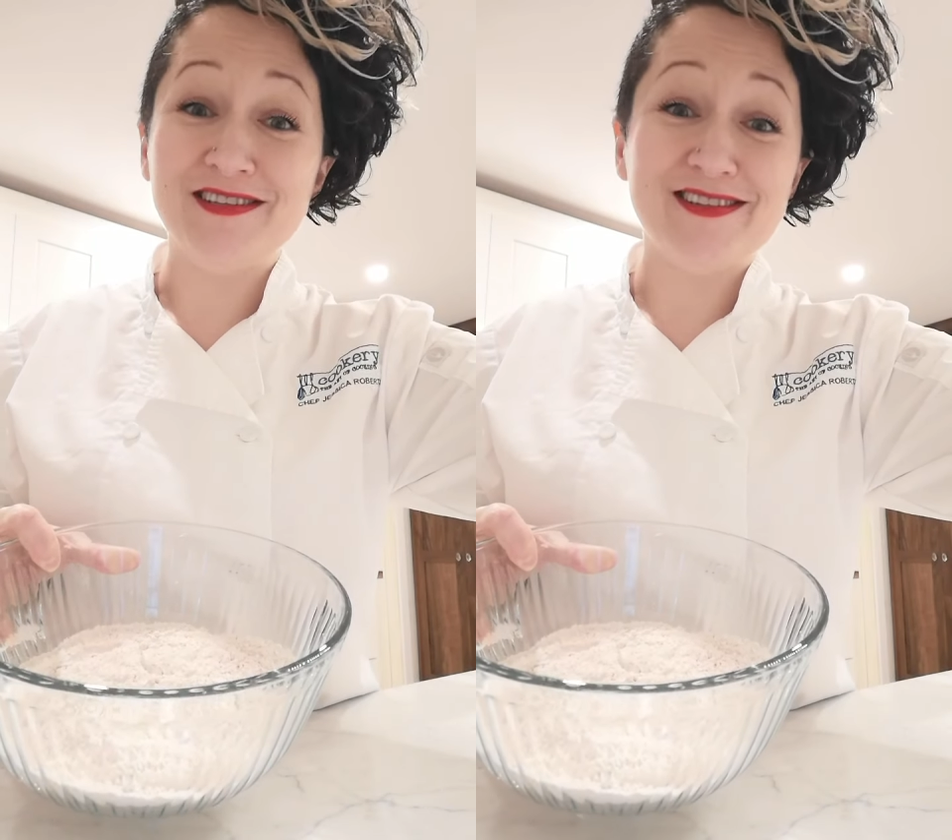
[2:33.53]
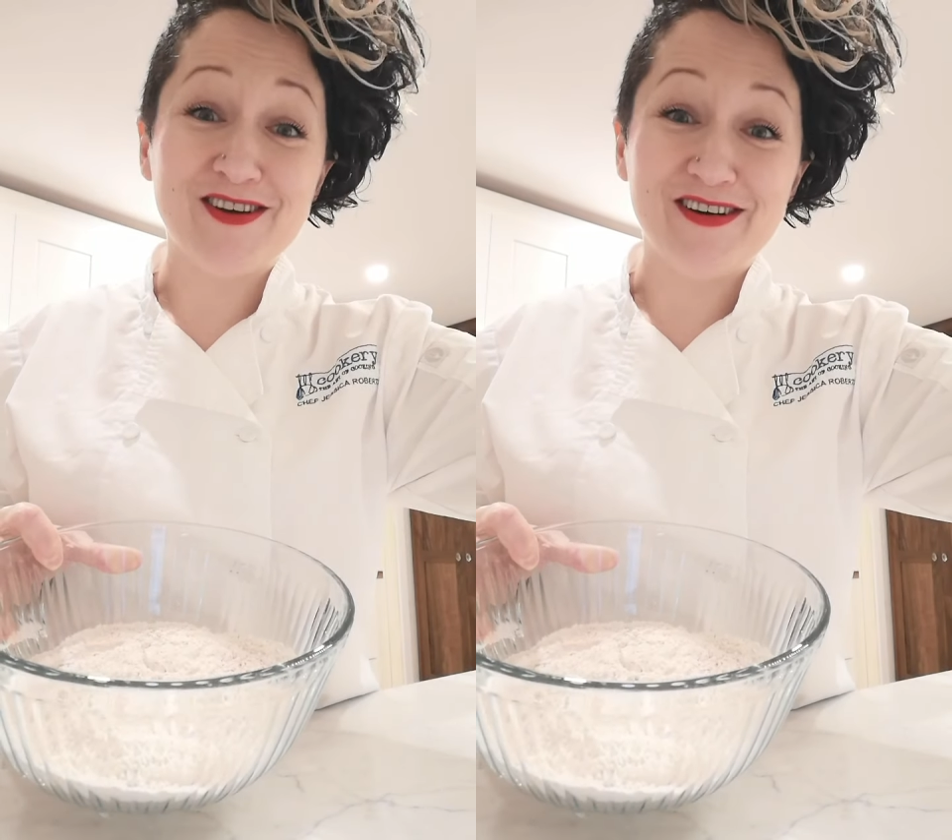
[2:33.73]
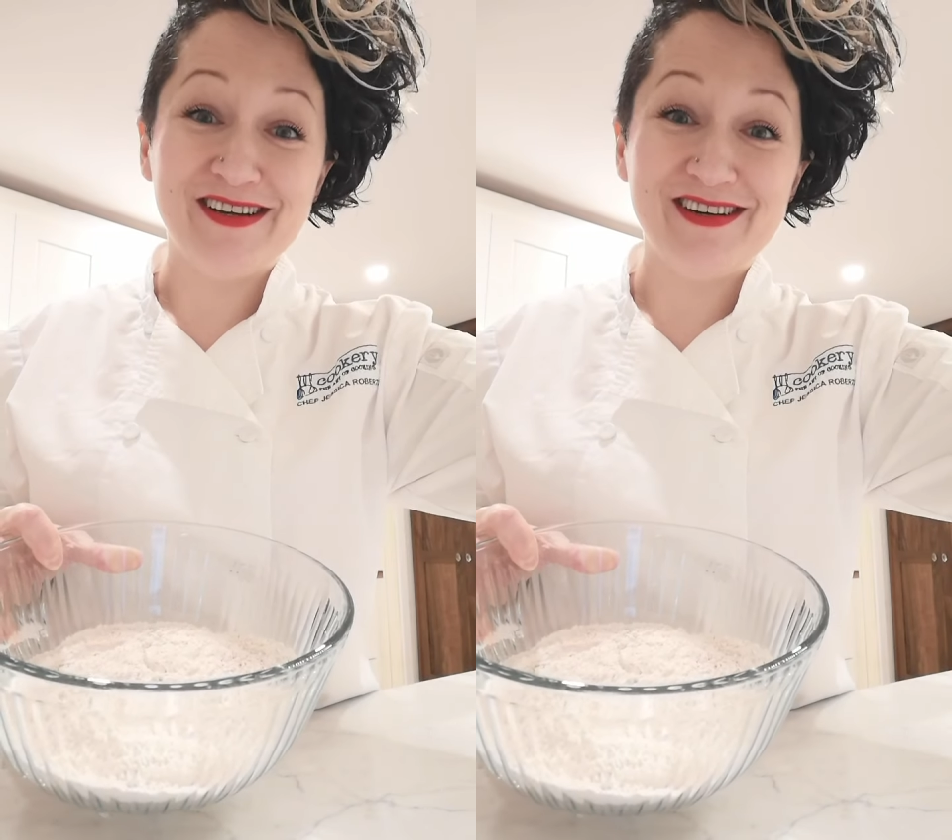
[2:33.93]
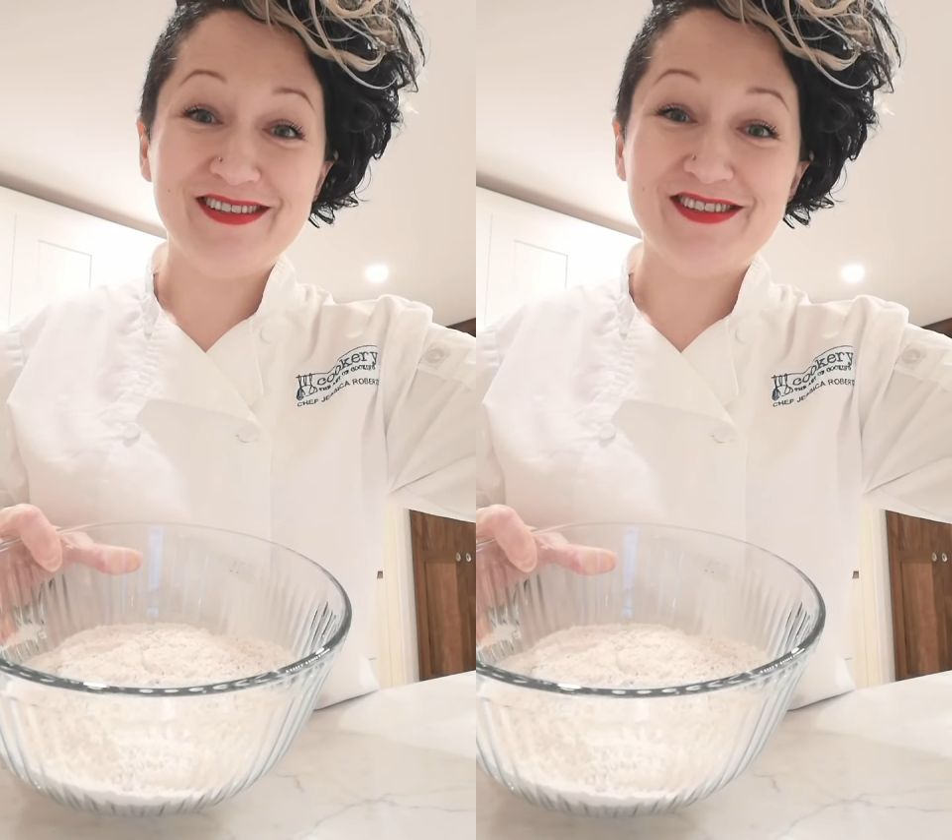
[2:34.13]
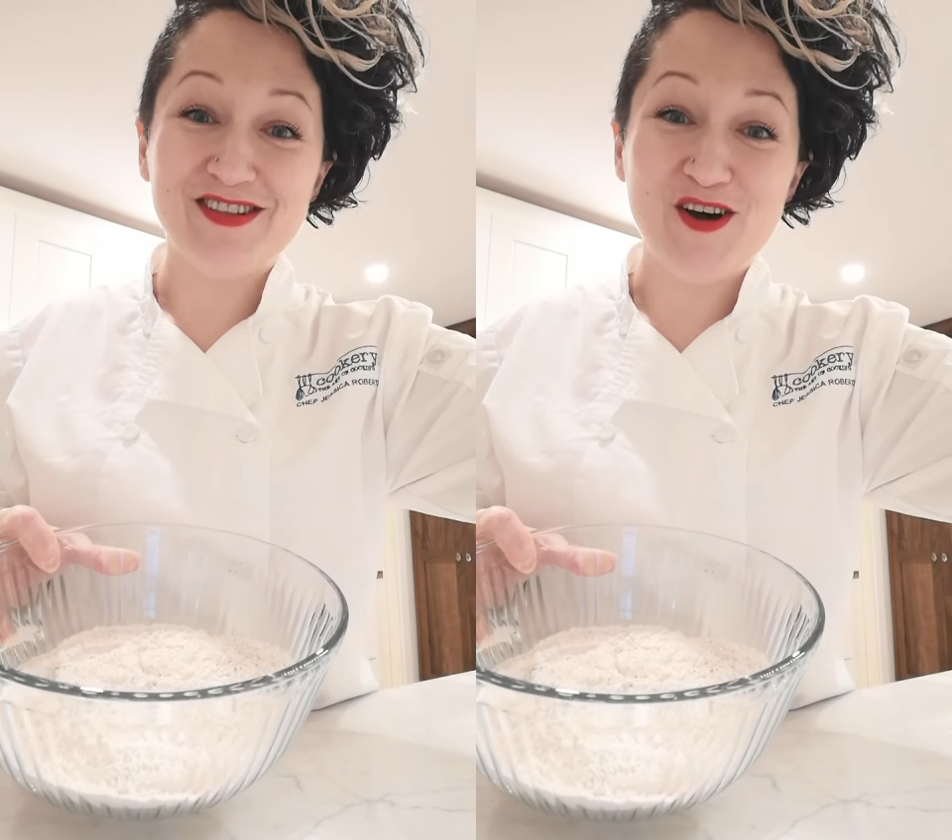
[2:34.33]
starting on
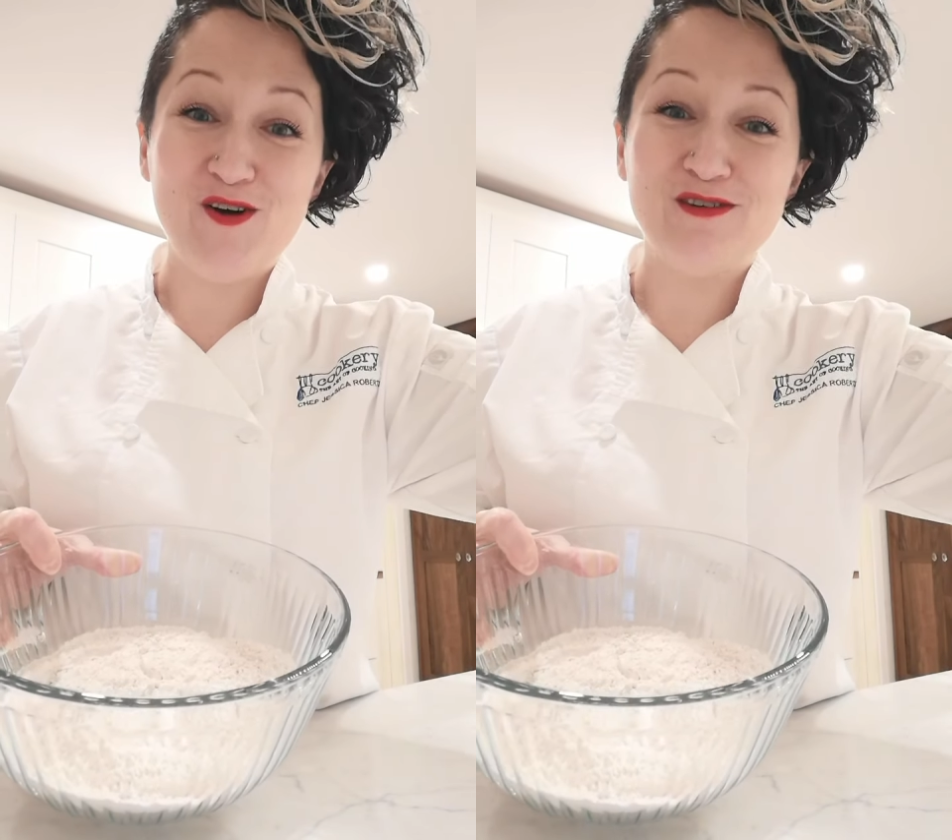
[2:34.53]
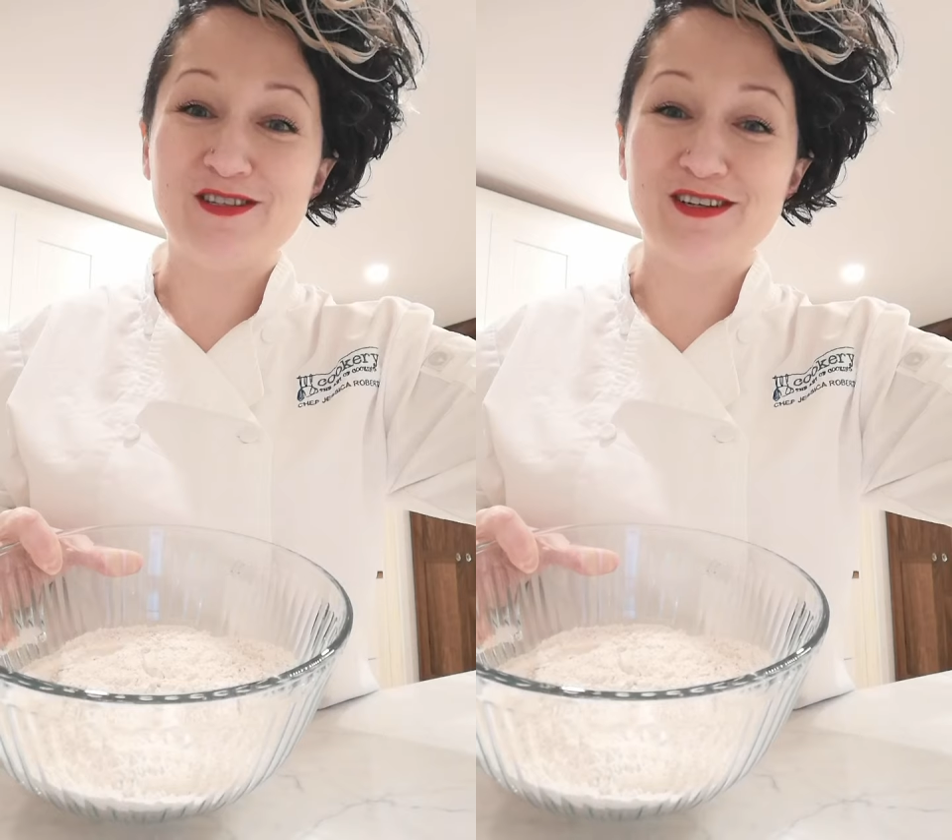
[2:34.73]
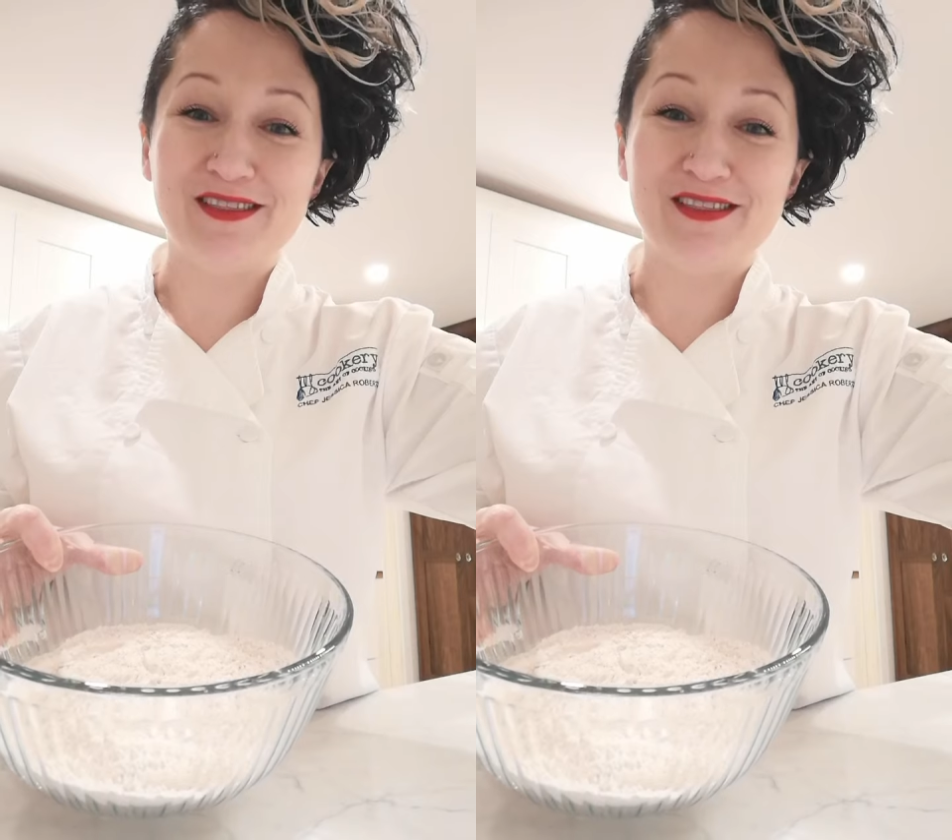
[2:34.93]
slow so